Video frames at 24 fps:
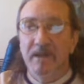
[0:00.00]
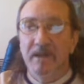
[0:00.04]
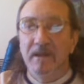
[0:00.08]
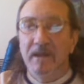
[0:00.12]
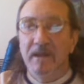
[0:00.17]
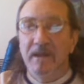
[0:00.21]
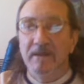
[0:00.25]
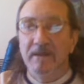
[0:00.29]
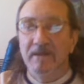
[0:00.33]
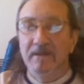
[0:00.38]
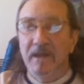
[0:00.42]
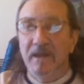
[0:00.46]

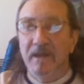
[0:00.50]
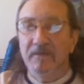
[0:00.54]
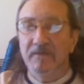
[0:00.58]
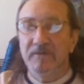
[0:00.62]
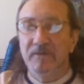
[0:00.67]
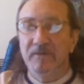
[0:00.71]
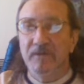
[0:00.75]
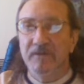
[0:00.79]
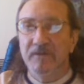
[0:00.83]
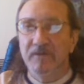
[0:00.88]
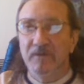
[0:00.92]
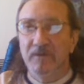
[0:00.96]
and that's
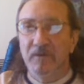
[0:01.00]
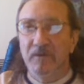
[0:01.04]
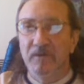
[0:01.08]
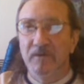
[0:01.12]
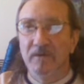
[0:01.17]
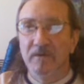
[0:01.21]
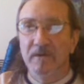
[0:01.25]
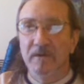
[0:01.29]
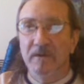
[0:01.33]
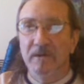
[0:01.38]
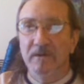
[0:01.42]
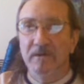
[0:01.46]
the
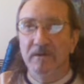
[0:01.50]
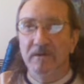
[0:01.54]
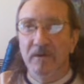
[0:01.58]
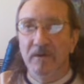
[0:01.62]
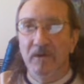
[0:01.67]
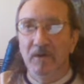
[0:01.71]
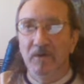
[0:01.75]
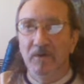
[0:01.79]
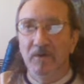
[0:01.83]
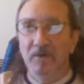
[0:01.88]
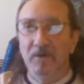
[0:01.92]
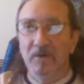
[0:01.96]
student
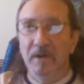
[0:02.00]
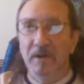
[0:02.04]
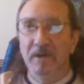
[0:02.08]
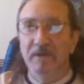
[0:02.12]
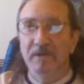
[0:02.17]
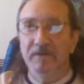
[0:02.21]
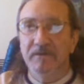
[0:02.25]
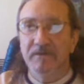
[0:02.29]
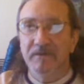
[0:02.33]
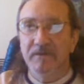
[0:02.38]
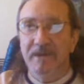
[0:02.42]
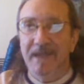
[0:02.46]
loan
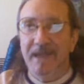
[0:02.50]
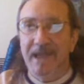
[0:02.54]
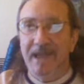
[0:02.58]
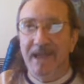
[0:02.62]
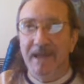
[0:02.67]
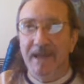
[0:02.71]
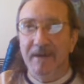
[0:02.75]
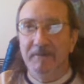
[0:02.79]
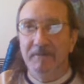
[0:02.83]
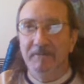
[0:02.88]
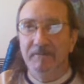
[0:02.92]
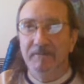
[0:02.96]

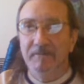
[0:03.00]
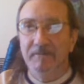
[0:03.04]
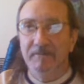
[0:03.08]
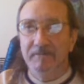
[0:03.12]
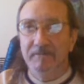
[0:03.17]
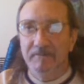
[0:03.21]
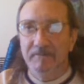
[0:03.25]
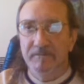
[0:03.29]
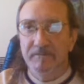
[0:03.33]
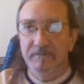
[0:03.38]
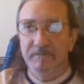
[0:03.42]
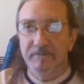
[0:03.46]
scam.
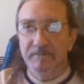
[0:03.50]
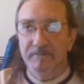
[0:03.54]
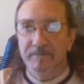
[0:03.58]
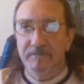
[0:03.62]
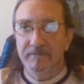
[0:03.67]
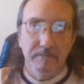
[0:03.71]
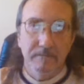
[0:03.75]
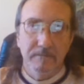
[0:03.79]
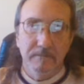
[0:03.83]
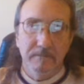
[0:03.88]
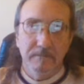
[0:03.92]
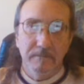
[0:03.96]

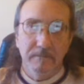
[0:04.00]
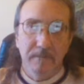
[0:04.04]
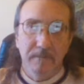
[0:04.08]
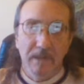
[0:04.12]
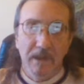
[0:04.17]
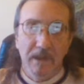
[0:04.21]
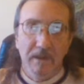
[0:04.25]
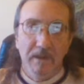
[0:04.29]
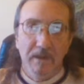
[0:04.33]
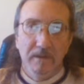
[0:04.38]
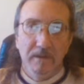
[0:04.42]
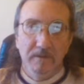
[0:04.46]

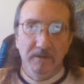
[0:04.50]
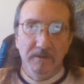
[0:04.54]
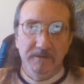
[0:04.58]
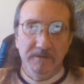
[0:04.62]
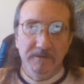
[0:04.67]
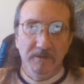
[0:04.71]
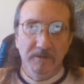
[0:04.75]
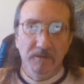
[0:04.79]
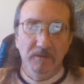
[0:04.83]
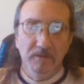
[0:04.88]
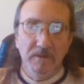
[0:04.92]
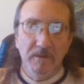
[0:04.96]
The
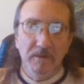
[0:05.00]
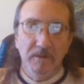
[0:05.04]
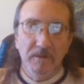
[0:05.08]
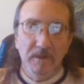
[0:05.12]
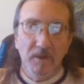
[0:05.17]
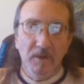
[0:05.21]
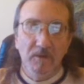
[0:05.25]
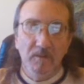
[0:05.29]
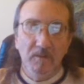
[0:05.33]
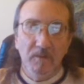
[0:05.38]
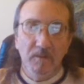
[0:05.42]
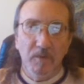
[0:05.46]
student
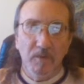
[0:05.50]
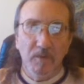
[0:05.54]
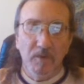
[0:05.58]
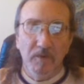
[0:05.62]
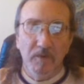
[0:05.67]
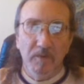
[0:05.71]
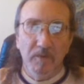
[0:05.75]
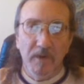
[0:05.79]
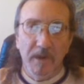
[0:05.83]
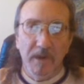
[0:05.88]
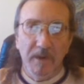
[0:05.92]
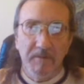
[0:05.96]
loan
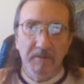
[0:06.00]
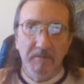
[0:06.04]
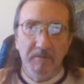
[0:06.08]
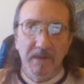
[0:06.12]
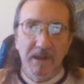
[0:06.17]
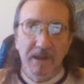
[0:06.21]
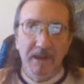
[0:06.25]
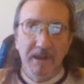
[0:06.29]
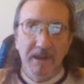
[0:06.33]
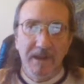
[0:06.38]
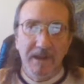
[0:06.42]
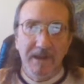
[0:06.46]
program
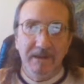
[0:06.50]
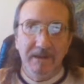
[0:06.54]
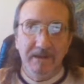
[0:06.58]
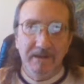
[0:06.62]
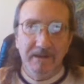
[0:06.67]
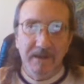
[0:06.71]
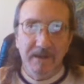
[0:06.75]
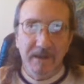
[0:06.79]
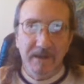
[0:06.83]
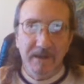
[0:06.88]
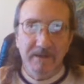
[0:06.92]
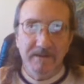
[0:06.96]

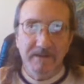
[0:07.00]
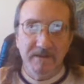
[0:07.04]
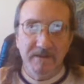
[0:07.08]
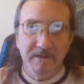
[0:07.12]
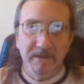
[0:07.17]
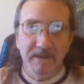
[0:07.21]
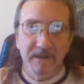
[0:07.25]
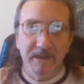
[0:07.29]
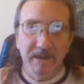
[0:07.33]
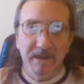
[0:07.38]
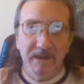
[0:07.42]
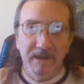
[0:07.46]

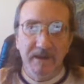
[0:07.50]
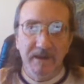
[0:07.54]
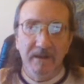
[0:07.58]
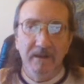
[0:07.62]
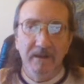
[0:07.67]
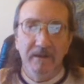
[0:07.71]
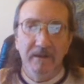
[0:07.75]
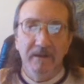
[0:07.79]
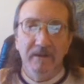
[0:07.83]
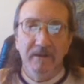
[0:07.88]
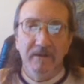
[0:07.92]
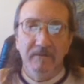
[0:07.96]
intentionally
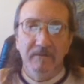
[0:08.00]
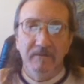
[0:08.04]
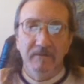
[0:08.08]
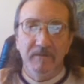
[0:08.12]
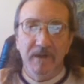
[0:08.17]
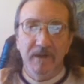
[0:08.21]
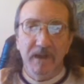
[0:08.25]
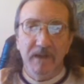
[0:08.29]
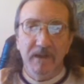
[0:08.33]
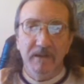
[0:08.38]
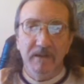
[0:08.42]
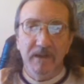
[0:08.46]

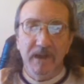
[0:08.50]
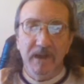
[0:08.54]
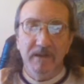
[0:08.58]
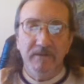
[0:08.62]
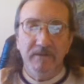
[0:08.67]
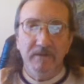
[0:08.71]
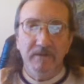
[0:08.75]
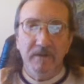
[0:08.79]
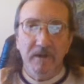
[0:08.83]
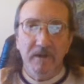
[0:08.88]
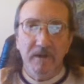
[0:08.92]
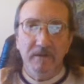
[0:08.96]
violates
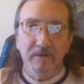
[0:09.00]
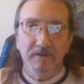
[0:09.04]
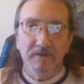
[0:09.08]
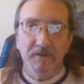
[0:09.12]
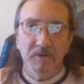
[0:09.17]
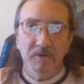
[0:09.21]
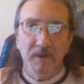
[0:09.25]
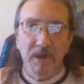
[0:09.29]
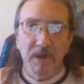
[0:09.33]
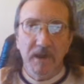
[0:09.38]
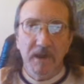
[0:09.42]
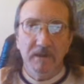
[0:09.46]

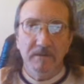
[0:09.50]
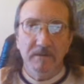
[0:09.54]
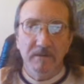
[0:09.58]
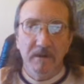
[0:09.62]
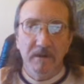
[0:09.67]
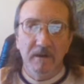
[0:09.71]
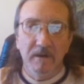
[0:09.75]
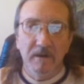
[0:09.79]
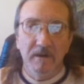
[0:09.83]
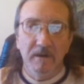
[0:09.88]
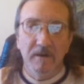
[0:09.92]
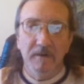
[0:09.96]
contract
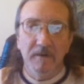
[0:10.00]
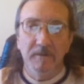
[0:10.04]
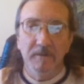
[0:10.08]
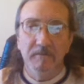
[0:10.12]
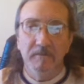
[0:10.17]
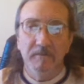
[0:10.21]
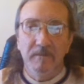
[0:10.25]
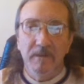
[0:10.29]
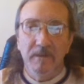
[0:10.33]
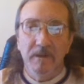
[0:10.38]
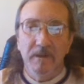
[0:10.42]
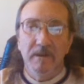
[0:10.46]
law.
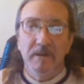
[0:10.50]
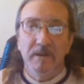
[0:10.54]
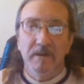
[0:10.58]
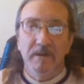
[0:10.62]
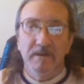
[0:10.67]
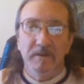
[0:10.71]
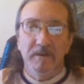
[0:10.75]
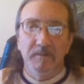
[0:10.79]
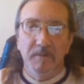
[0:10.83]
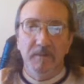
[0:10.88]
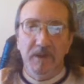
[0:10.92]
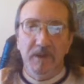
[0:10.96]

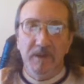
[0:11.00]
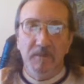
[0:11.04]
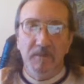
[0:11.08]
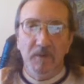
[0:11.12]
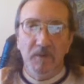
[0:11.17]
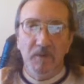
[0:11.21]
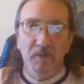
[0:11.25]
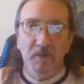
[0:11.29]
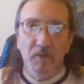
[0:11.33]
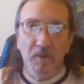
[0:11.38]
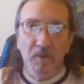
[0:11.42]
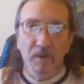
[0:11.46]
The people
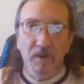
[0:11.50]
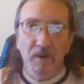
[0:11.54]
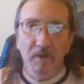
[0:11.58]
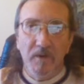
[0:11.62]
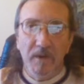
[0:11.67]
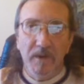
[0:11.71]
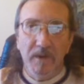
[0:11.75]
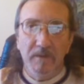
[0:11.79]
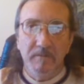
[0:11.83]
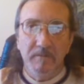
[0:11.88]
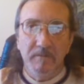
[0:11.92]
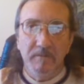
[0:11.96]
who wrote
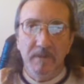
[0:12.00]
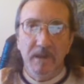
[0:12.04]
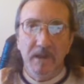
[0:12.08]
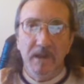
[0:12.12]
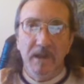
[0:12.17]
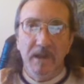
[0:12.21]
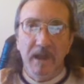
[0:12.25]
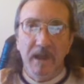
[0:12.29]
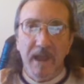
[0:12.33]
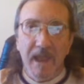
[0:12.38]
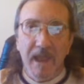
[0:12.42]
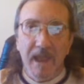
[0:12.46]
it
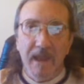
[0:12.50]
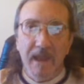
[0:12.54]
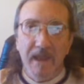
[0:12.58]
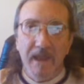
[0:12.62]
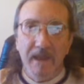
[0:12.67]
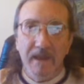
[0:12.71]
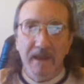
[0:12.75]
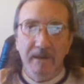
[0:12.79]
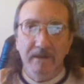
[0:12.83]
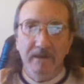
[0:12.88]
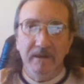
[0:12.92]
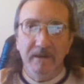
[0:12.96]

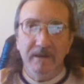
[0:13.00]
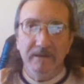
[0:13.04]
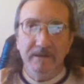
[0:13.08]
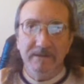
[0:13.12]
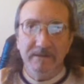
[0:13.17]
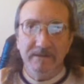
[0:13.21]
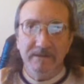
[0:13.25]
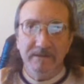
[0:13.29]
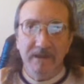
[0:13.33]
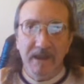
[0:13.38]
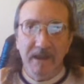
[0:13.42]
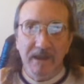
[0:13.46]
and
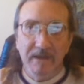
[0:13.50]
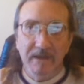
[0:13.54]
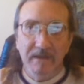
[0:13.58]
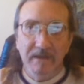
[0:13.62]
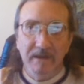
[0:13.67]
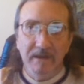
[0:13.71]
signed it